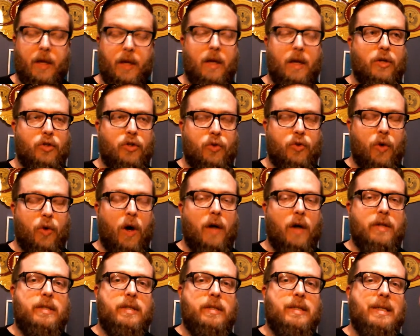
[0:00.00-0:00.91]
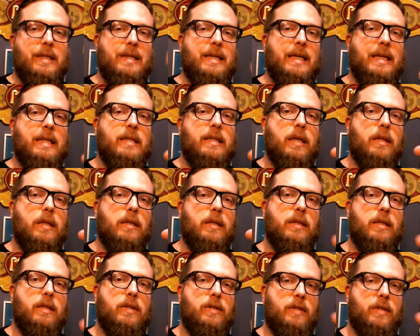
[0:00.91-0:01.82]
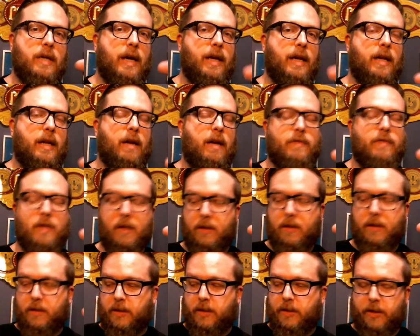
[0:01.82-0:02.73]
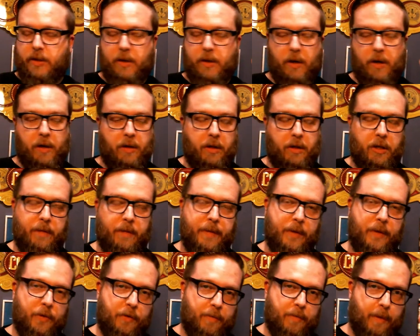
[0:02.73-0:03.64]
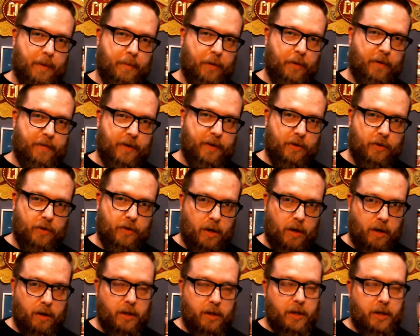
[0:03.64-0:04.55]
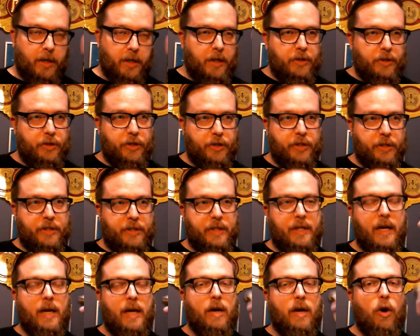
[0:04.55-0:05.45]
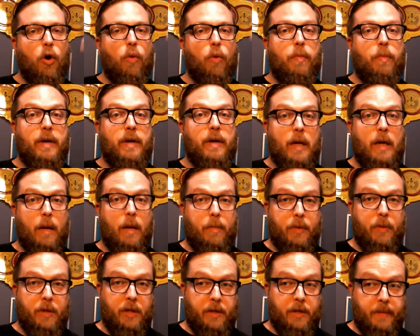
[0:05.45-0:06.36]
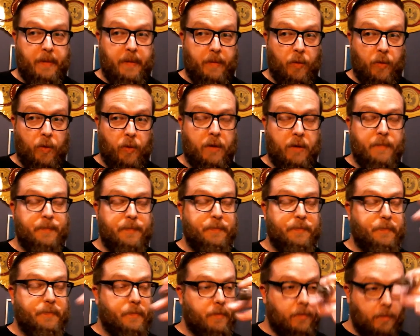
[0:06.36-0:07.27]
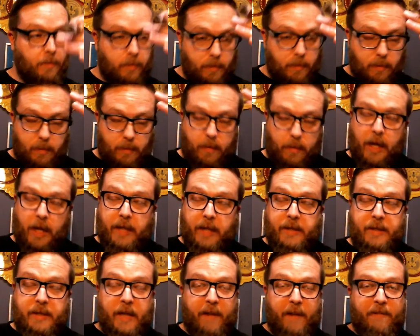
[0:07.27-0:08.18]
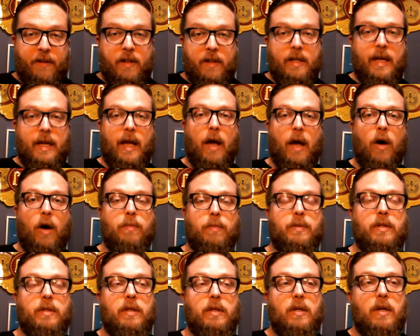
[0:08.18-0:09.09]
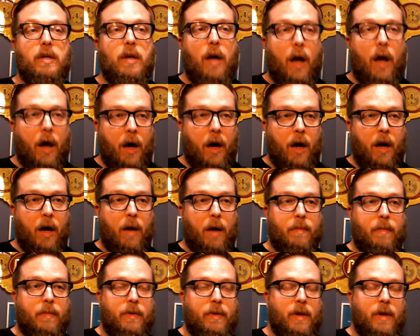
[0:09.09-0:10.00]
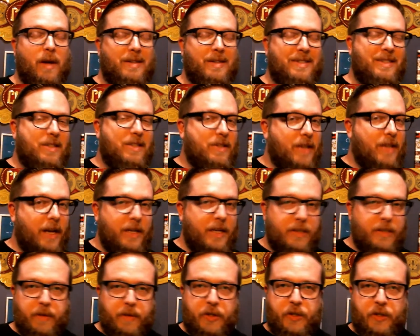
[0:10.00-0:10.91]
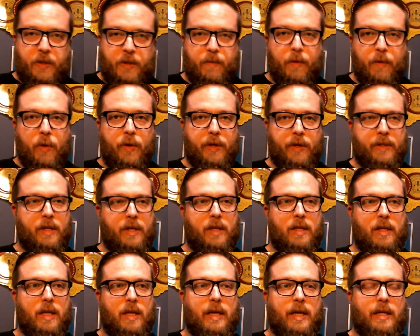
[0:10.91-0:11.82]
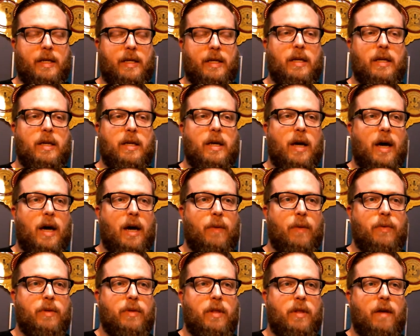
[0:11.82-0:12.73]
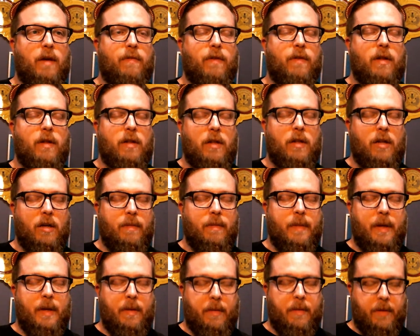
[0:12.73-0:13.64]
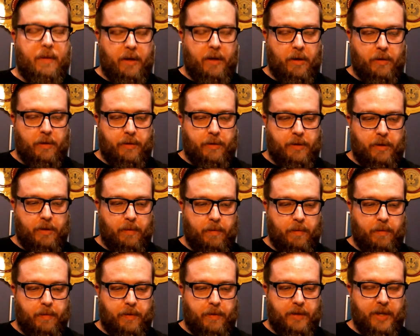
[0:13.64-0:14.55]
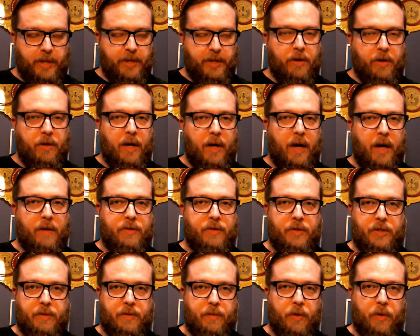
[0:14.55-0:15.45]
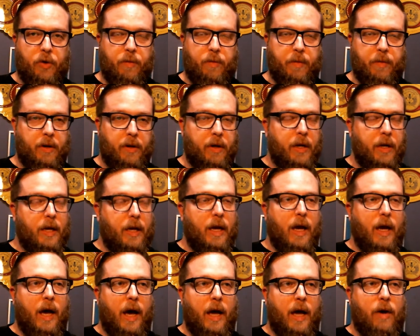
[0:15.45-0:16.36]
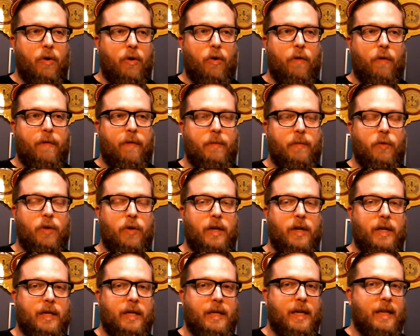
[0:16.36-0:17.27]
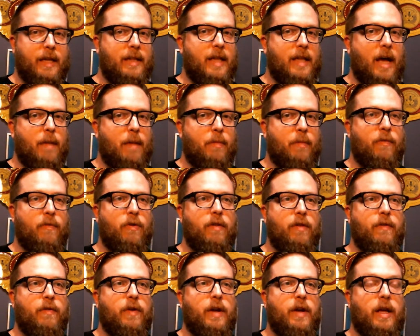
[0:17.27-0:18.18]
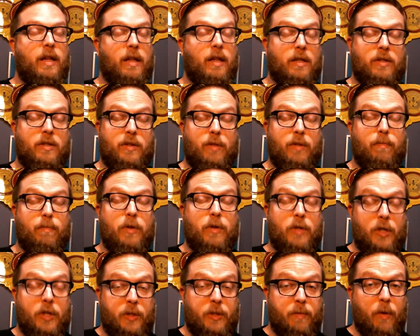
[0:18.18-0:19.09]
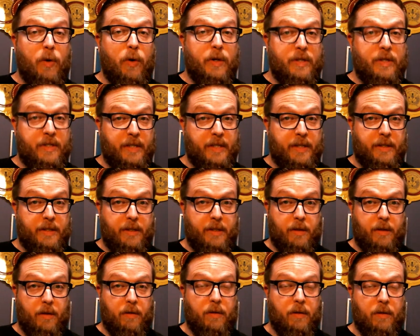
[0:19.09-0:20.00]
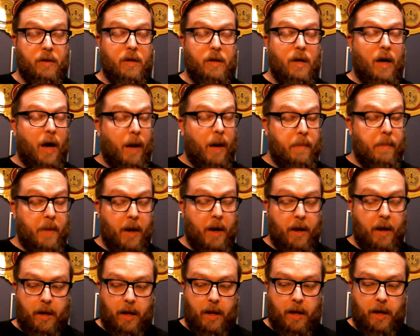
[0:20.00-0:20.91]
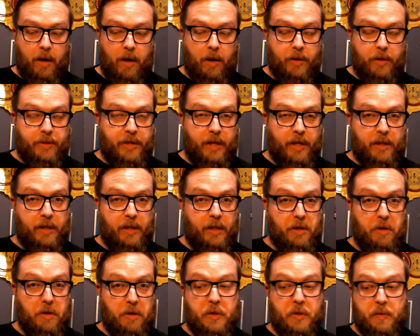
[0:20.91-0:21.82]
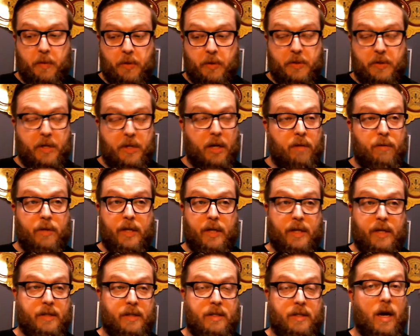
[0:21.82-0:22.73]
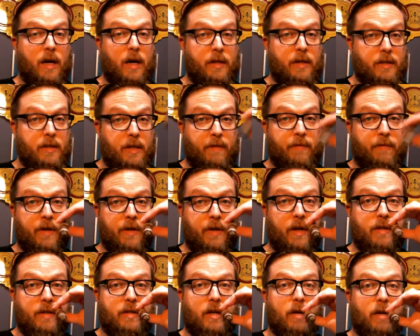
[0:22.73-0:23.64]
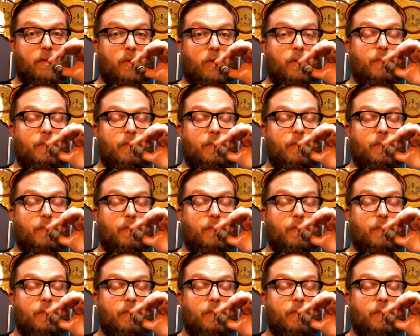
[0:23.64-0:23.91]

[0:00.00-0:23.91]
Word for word: Draw still is a little tight. I've tunneled the cigar a little bit with my perfect draw just to kind of open it up a little bit more. It's definitely helped. Um, not, still not as much smoke as I'd like. I would love a little bit, you know, some thicker clouds of smoke, but I don't know if I'm going to get that before the very end. The, sm the smoke is decent, though. I'm not at all saying, like, oh, the smoke's terrible. It's not. Definitely not terrible.